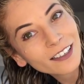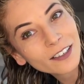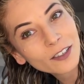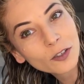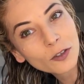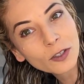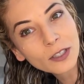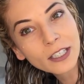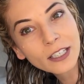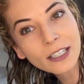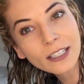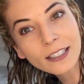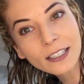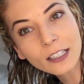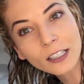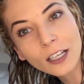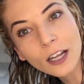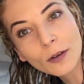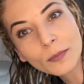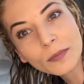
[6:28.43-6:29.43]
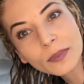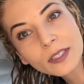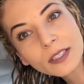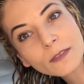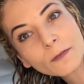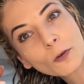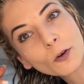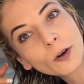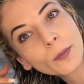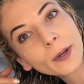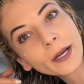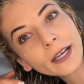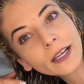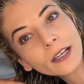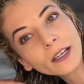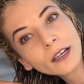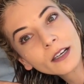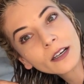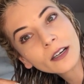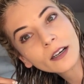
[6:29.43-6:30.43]
So you see these clumps
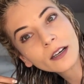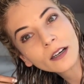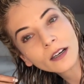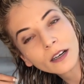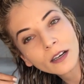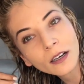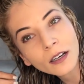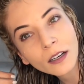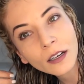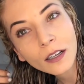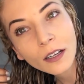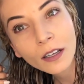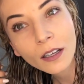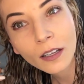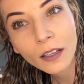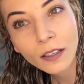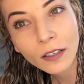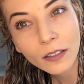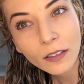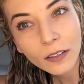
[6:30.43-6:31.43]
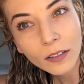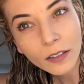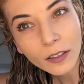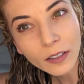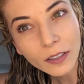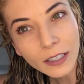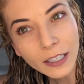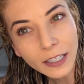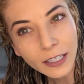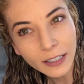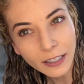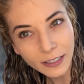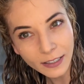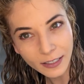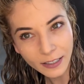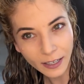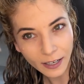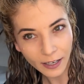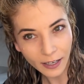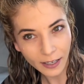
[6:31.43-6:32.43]
forming? I'll take this
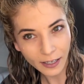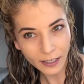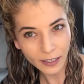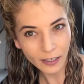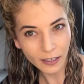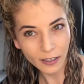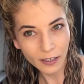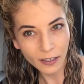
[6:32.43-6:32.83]
guy.